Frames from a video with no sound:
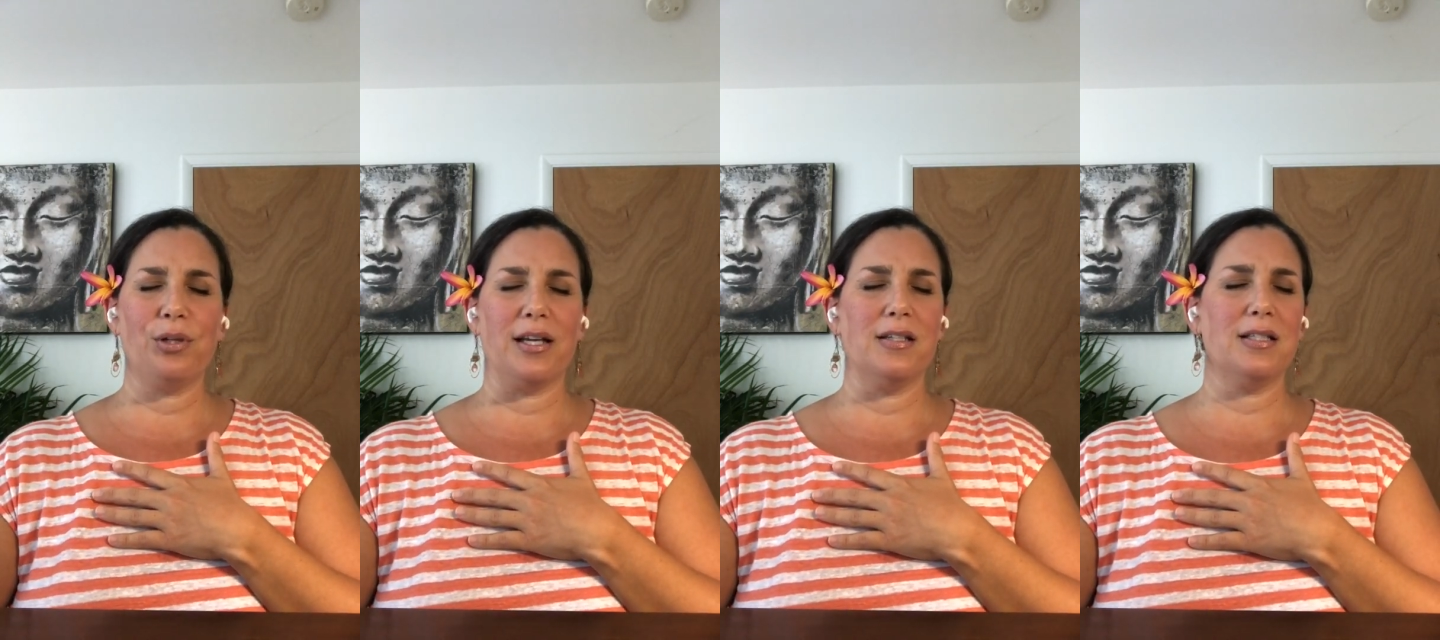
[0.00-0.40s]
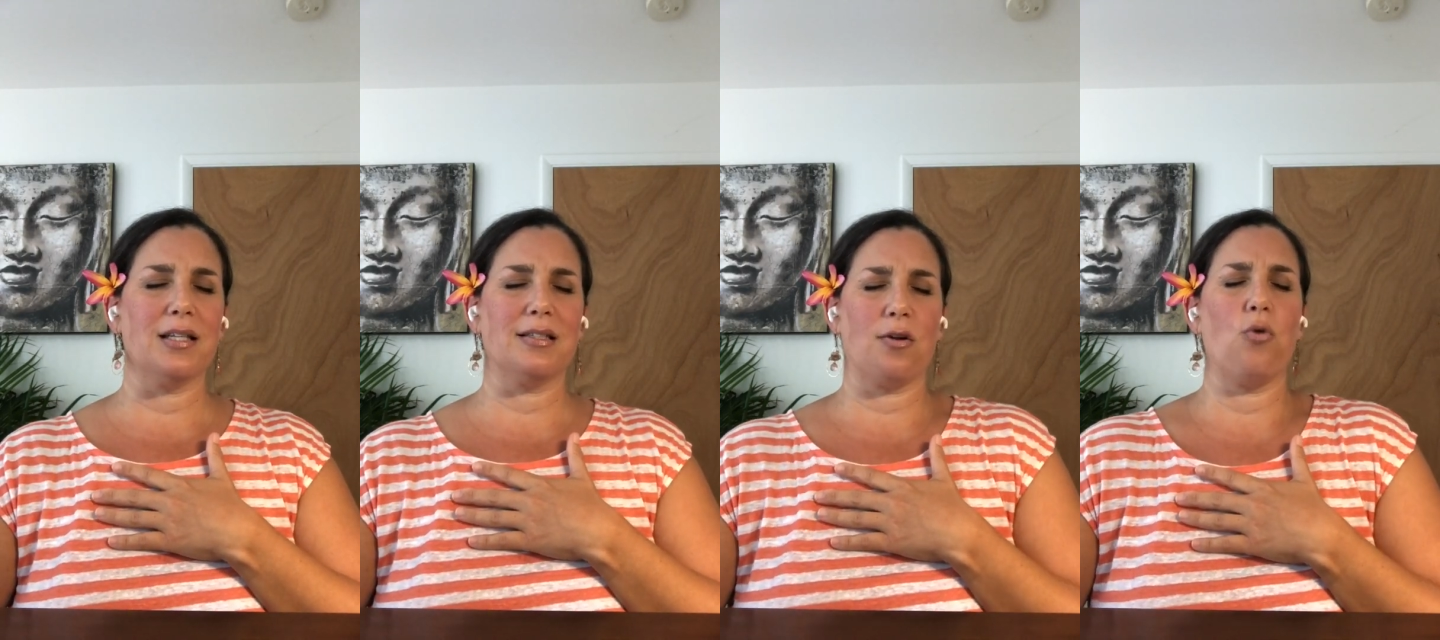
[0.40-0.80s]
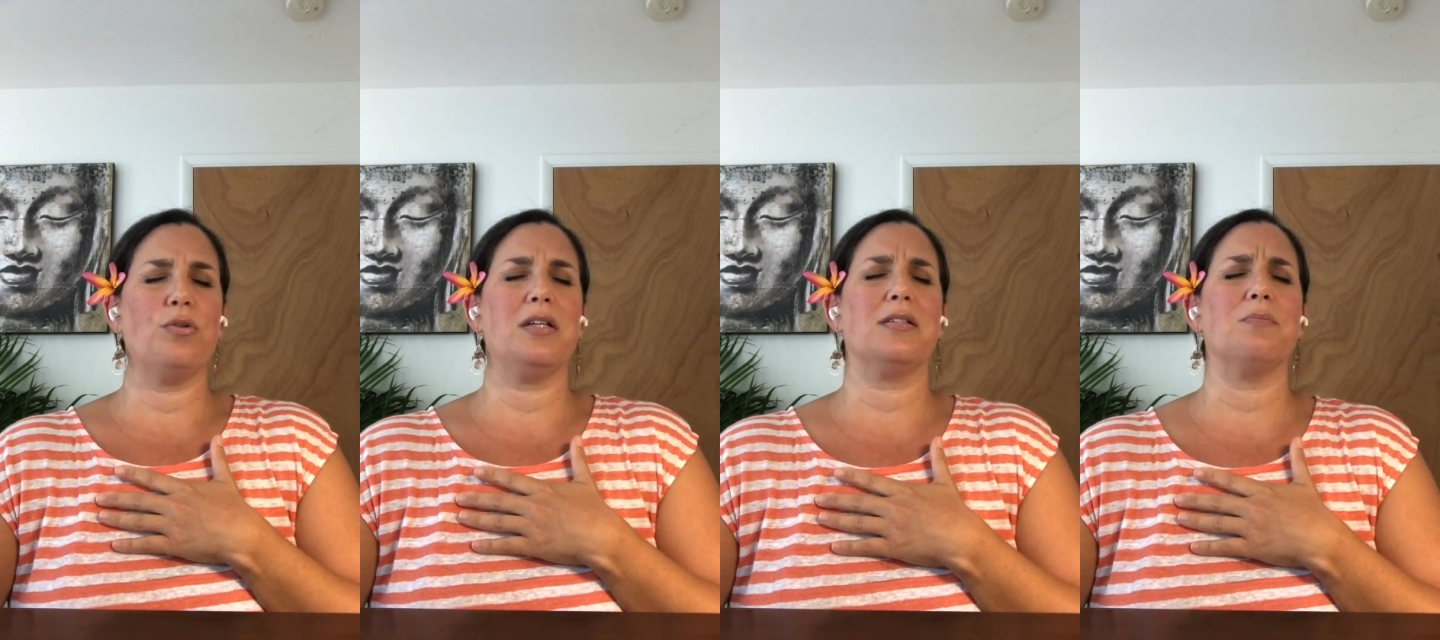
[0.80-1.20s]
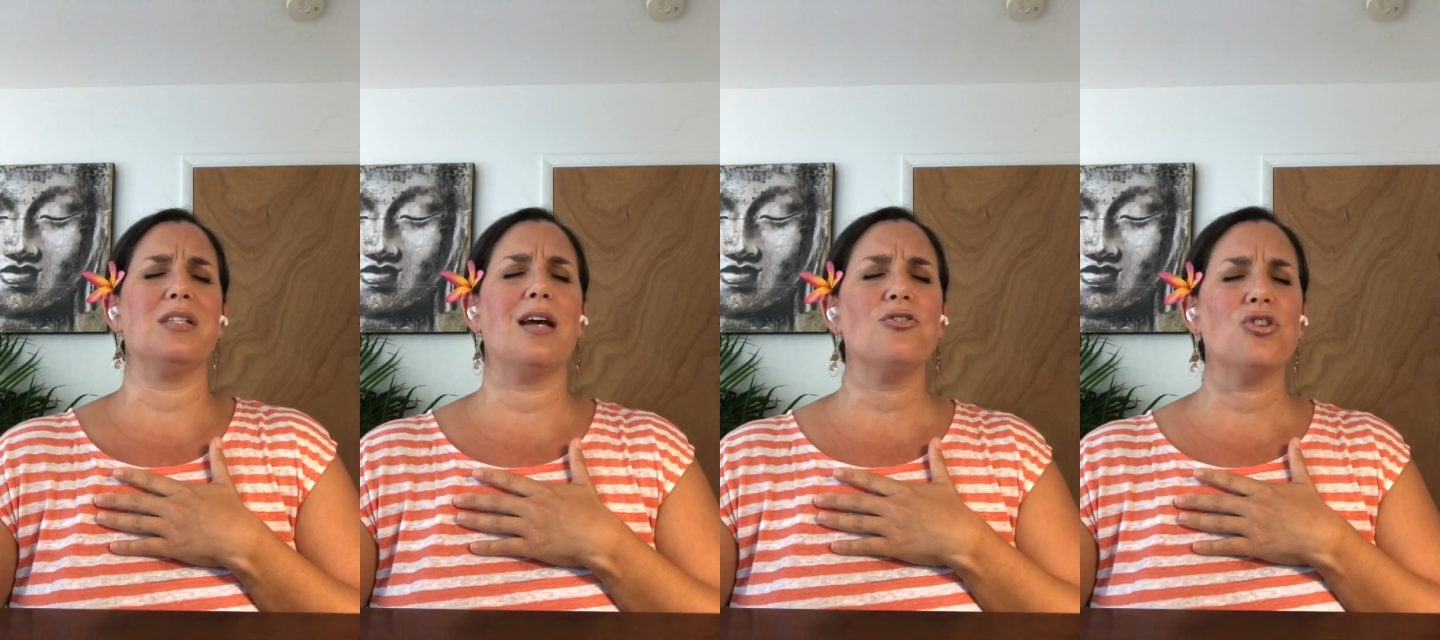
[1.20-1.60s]
Really feel
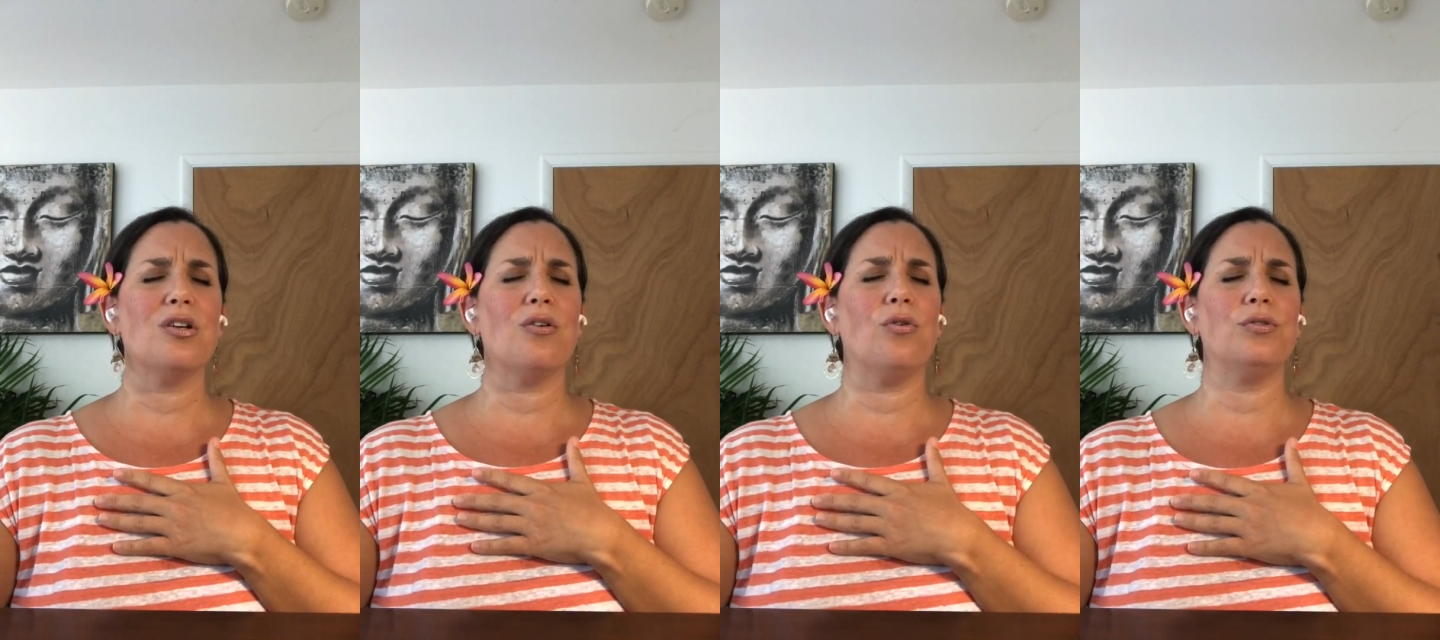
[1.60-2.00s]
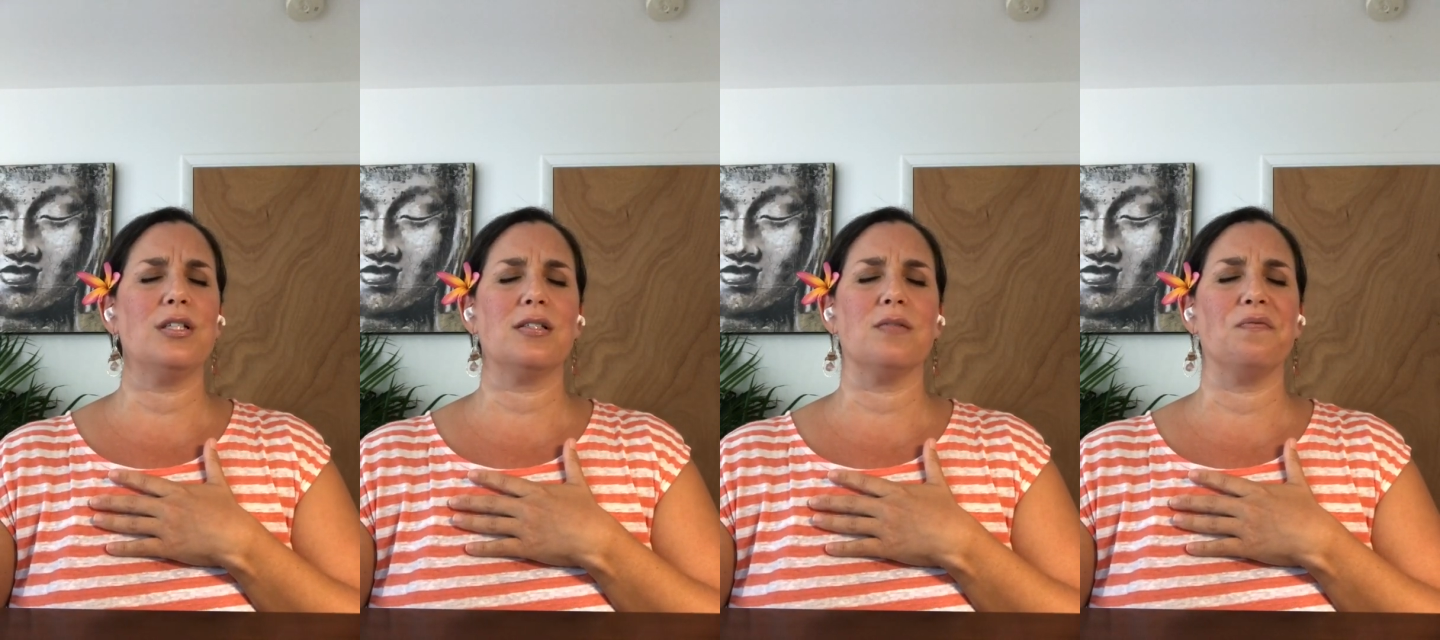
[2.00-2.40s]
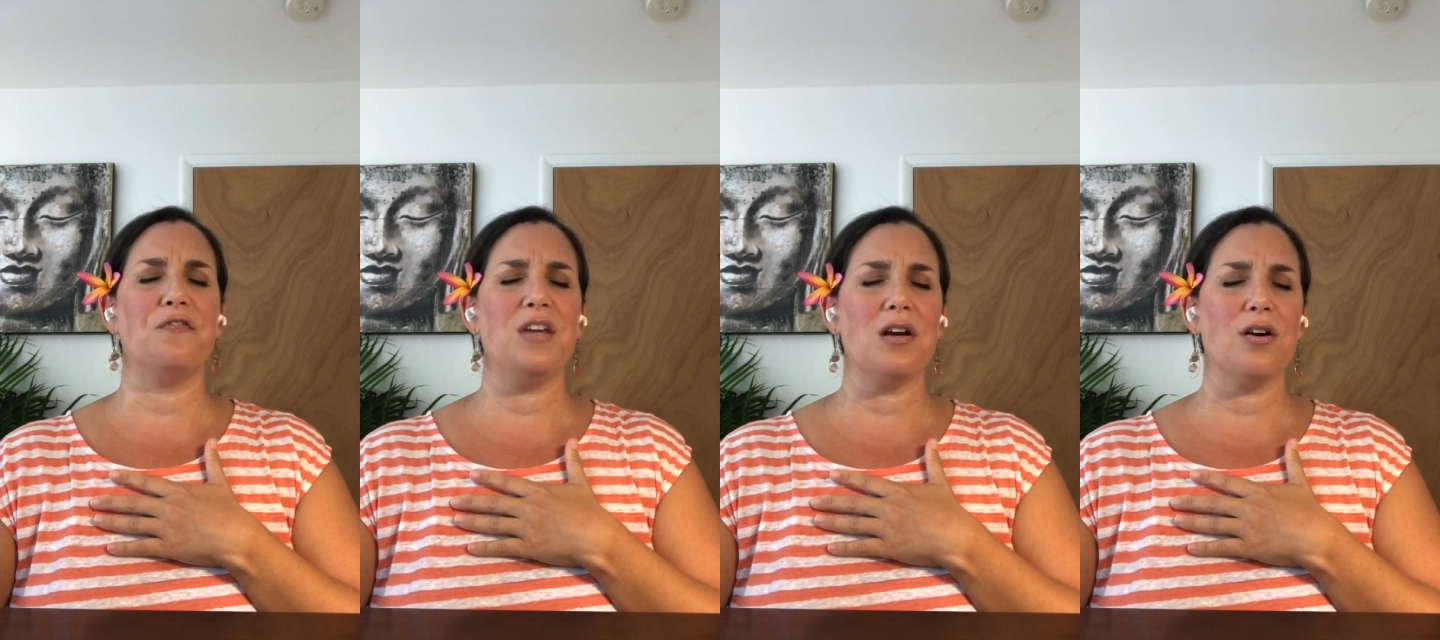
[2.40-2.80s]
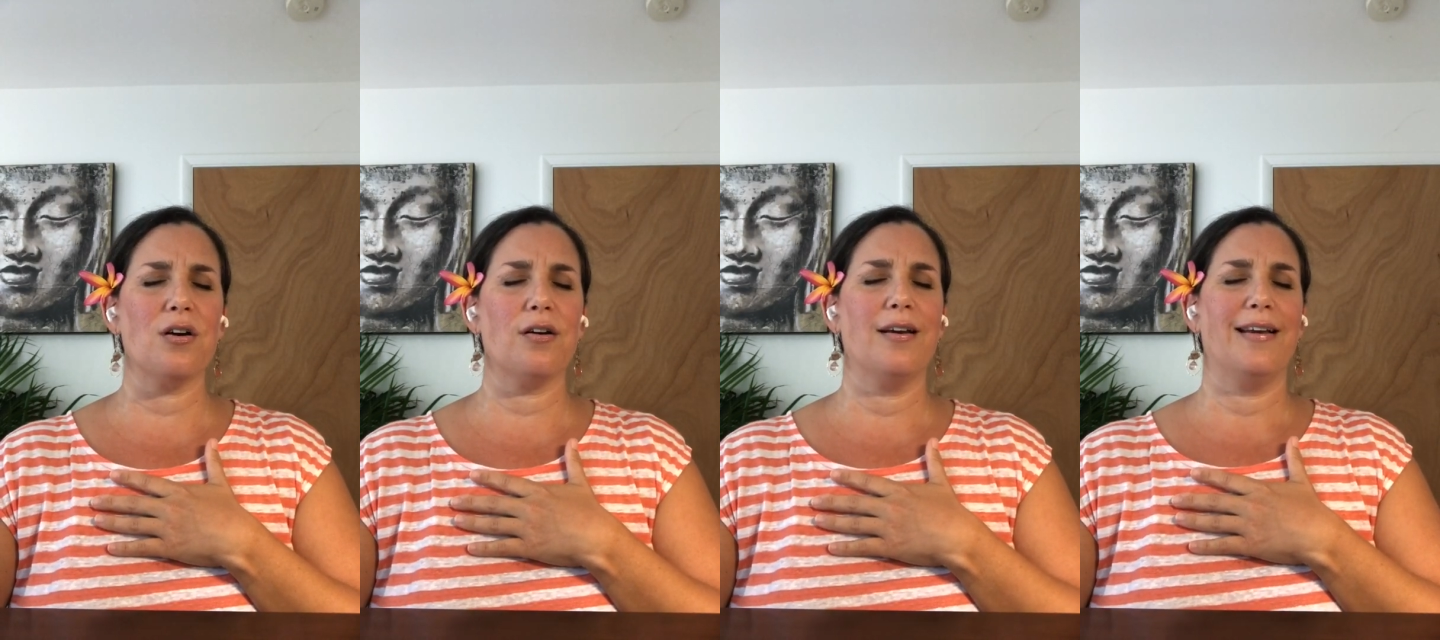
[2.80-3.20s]
that breath as it's moving through
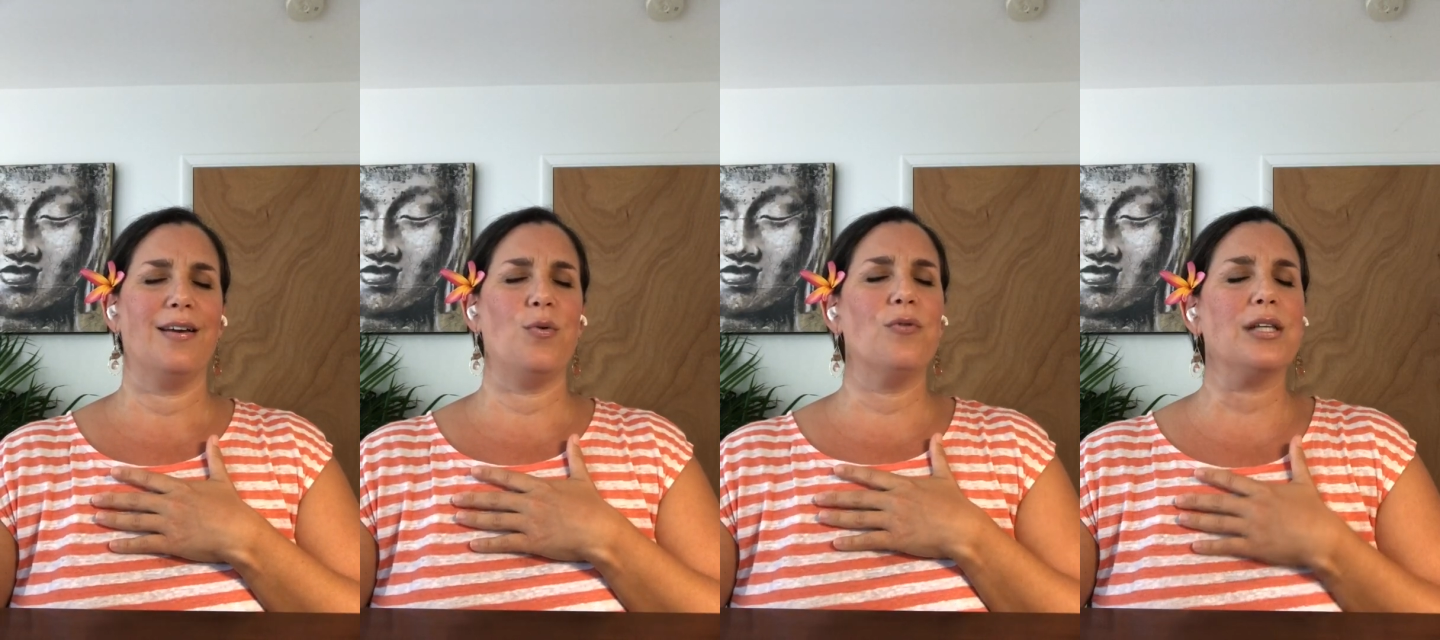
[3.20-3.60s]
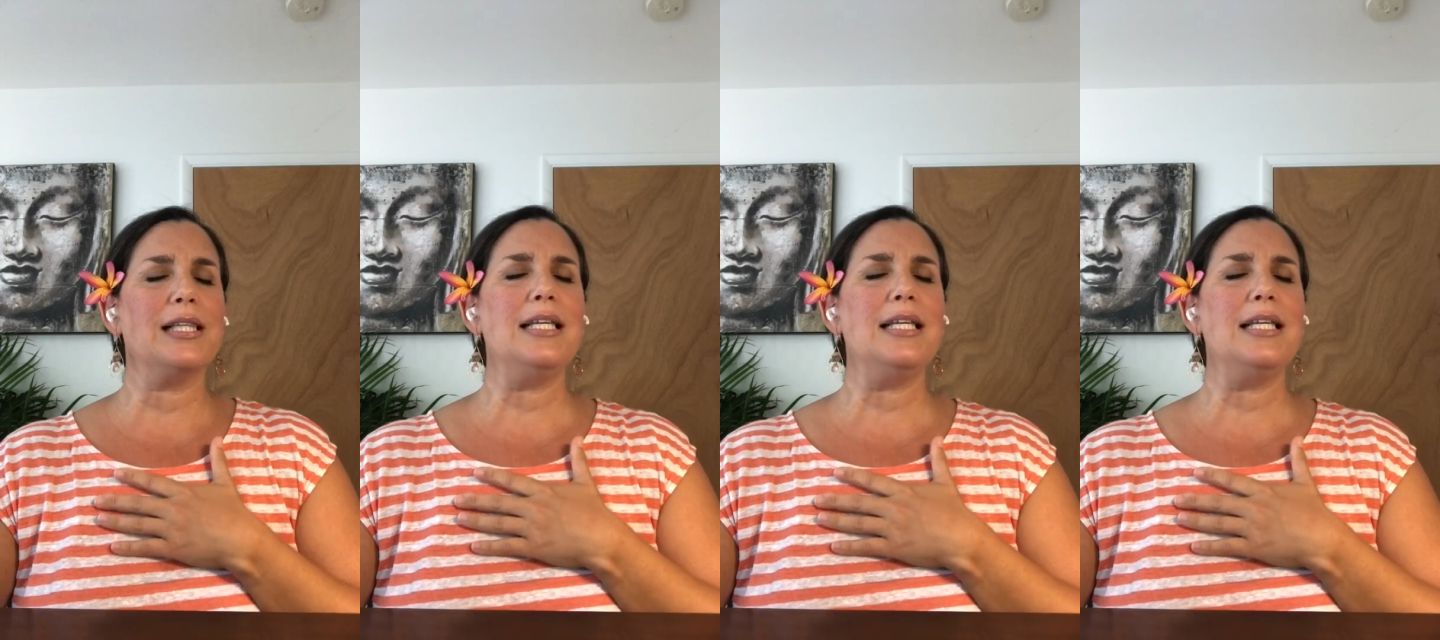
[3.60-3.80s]
your body.